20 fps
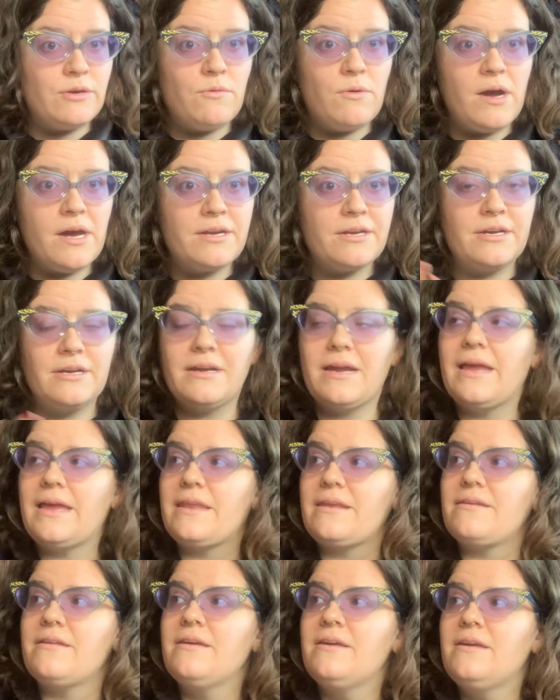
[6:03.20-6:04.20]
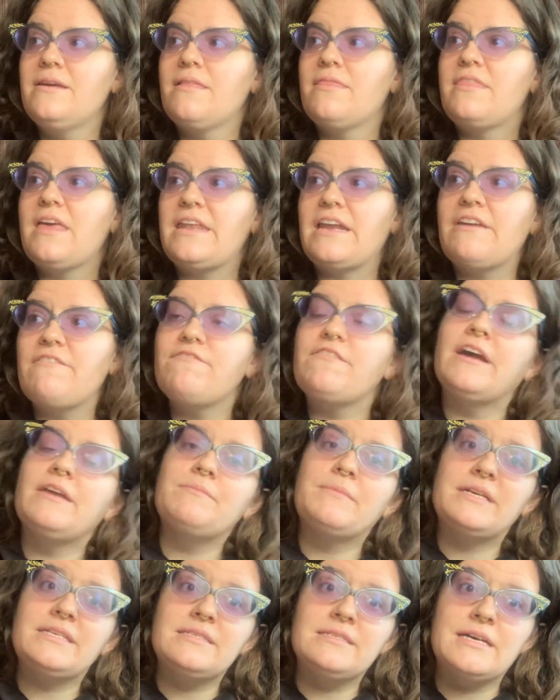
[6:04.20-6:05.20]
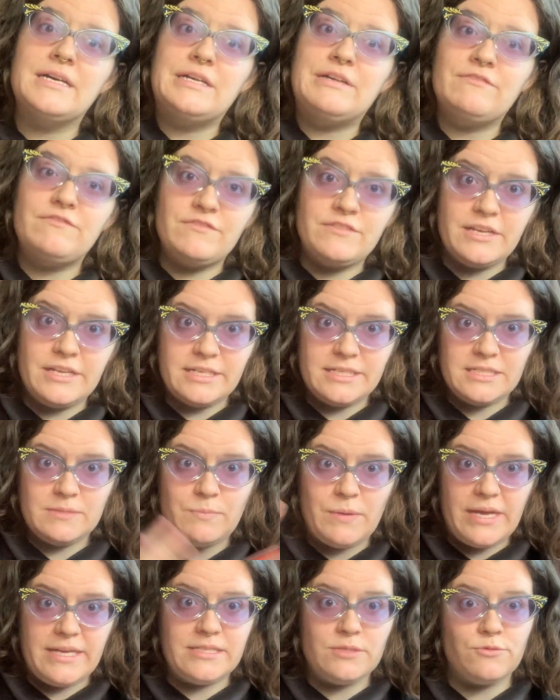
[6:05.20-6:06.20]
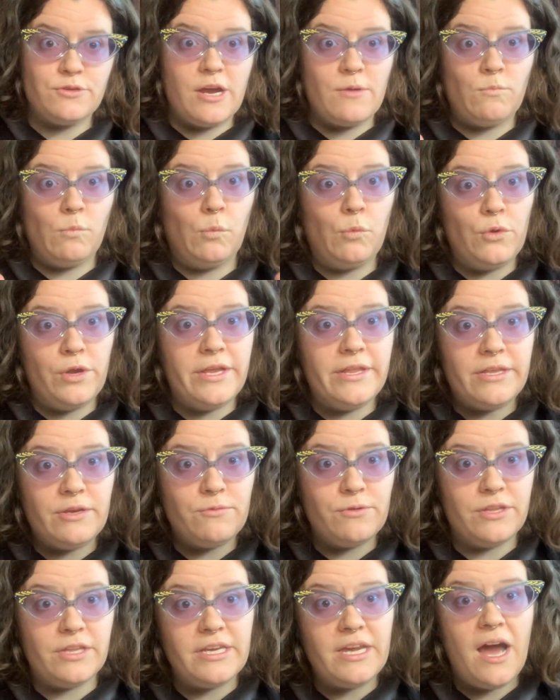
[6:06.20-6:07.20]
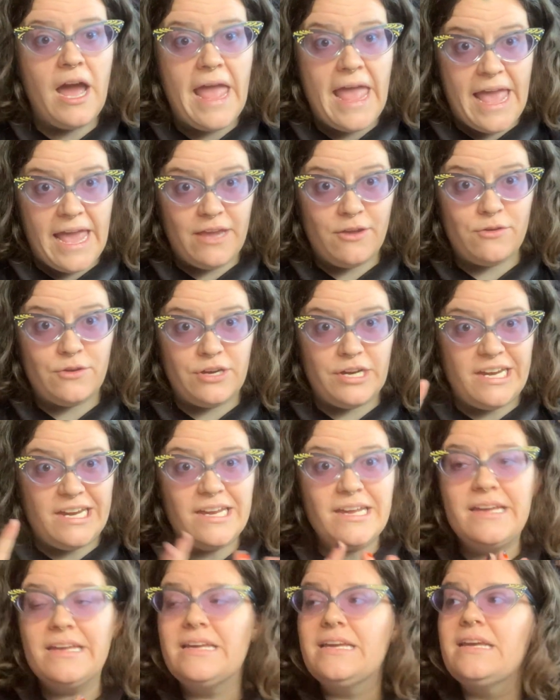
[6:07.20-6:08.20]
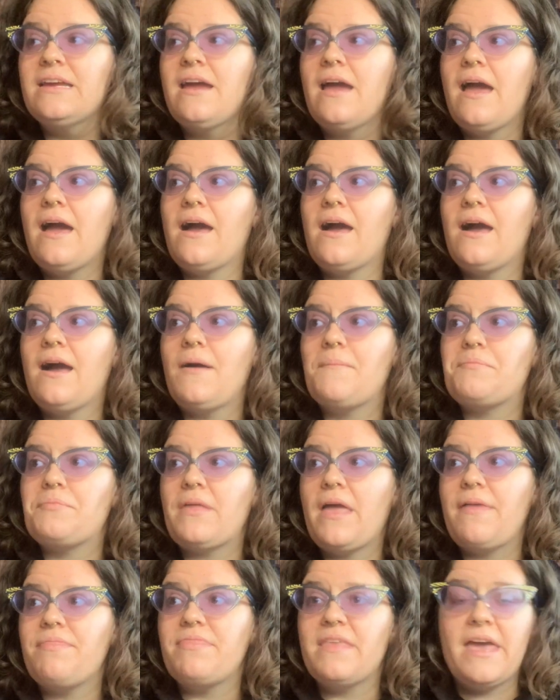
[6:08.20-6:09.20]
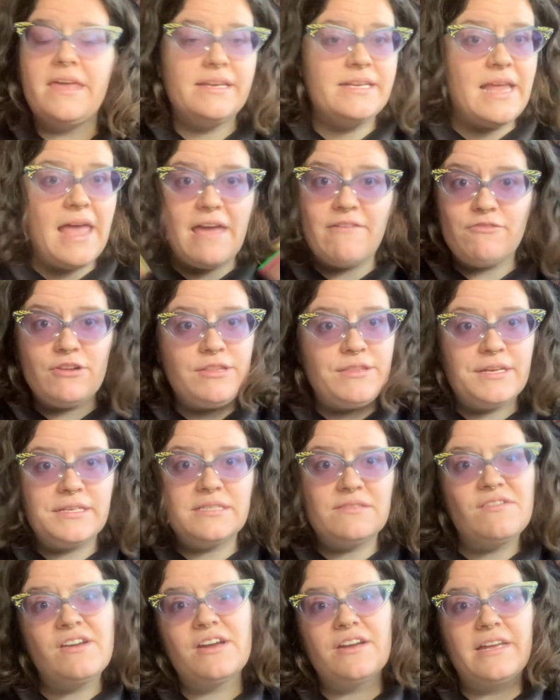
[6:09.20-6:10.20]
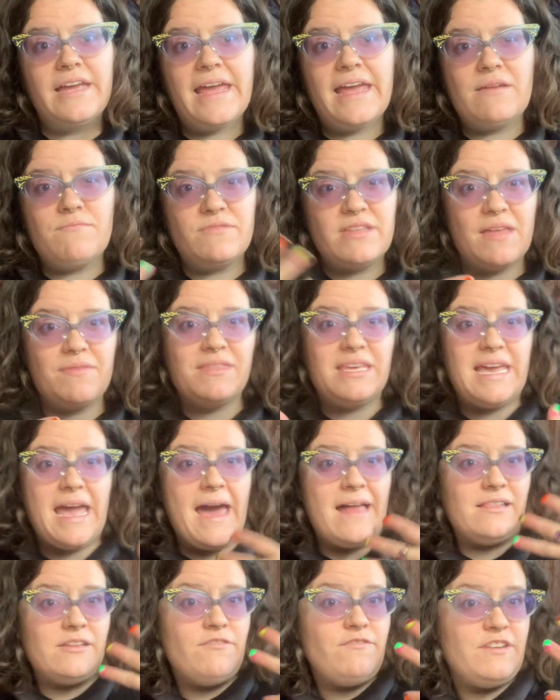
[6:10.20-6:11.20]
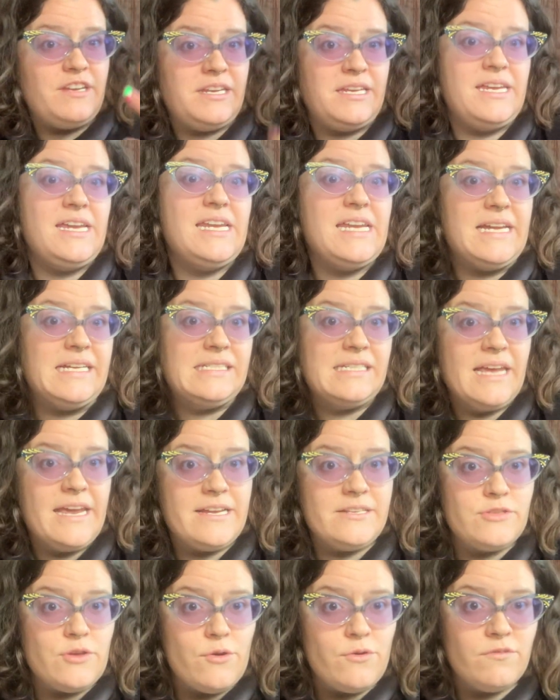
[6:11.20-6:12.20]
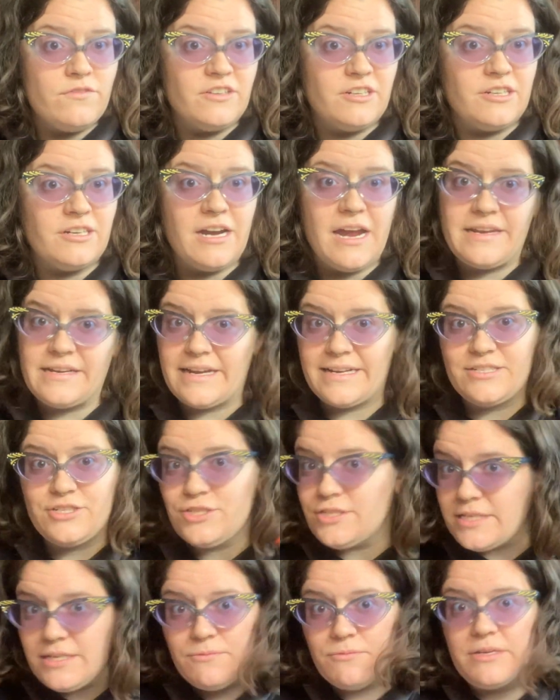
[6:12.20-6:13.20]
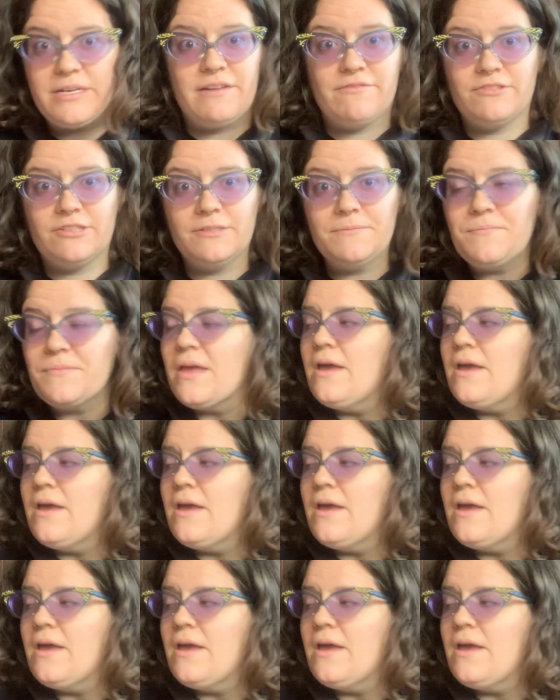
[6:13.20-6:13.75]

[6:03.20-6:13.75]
water, and then I find myself in a space where I'm really, really hangry, and then everything's fair game. Then the elephant eating takes over and I just eat whatever,